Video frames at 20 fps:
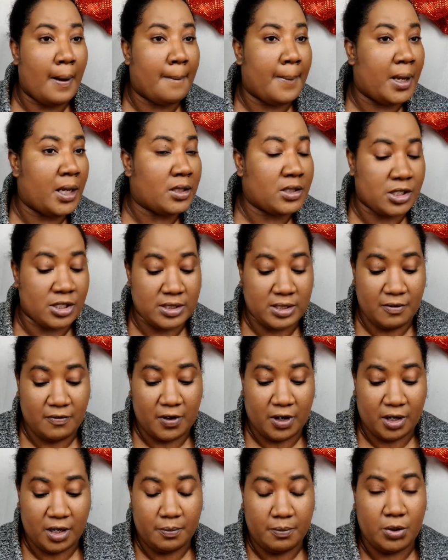It's just a
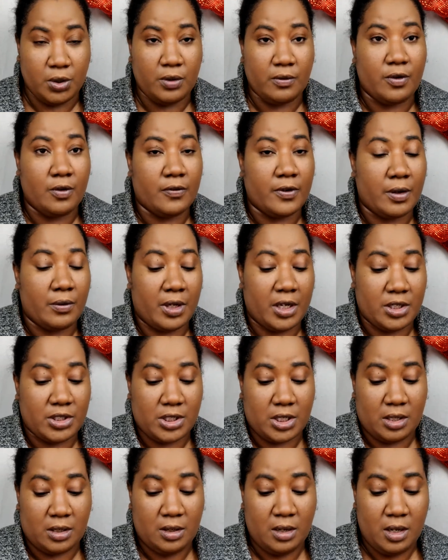very beautiful
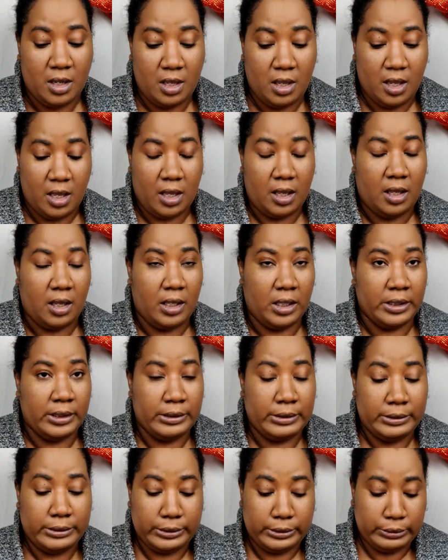foundation.
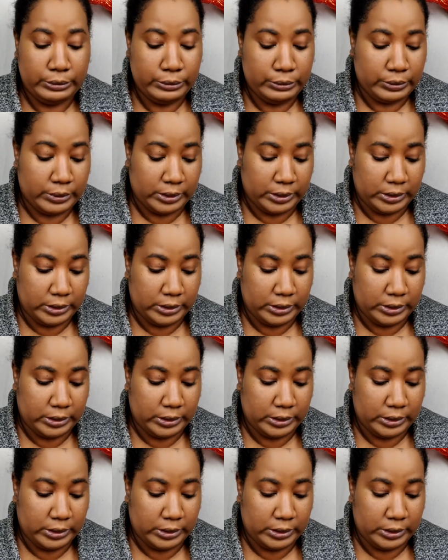And, ooh,